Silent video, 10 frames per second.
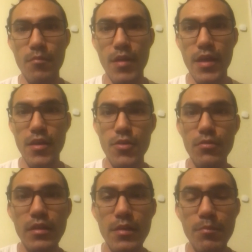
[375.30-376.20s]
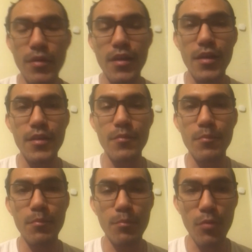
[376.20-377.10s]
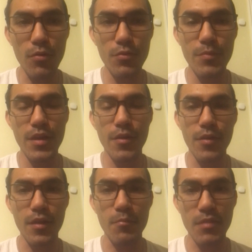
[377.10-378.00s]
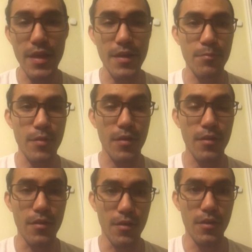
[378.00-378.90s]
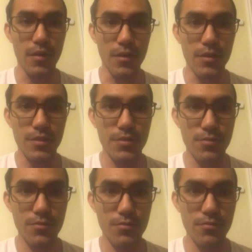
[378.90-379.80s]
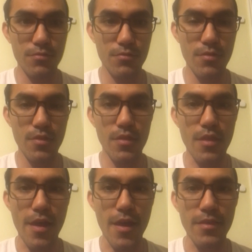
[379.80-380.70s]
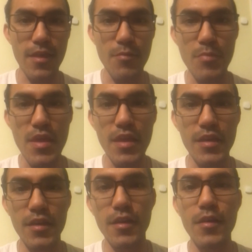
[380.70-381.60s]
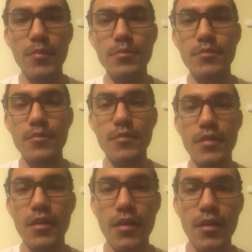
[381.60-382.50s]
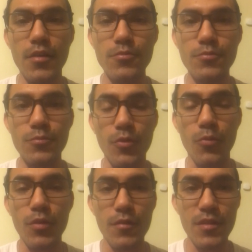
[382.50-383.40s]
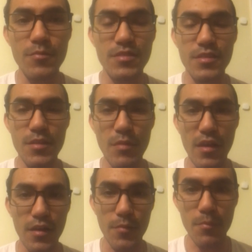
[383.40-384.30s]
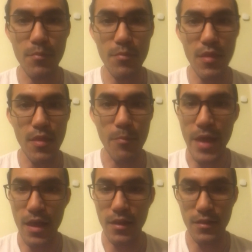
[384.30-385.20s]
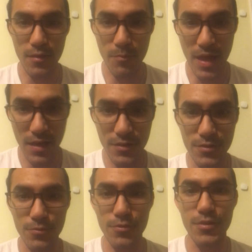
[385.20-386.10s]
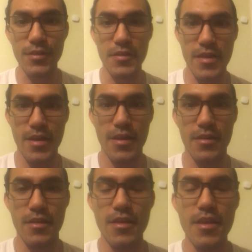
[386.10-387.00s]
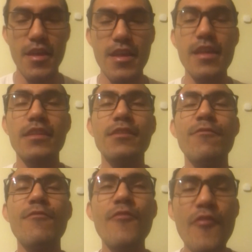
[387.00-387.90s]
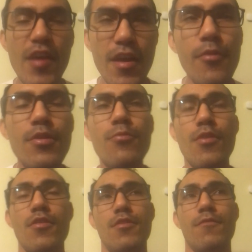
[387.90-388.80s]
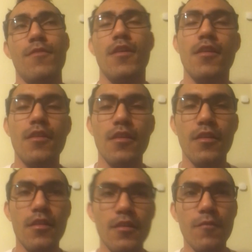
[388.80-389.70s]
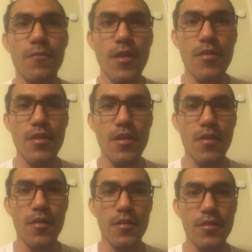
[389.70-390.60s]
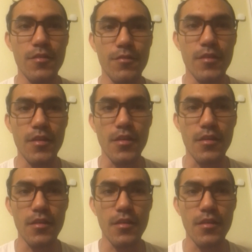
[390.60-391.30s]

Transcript: newly bought polar bear and black bear so that they become, one of them is going to become the panda Zord that is very rare to find and very hard to find.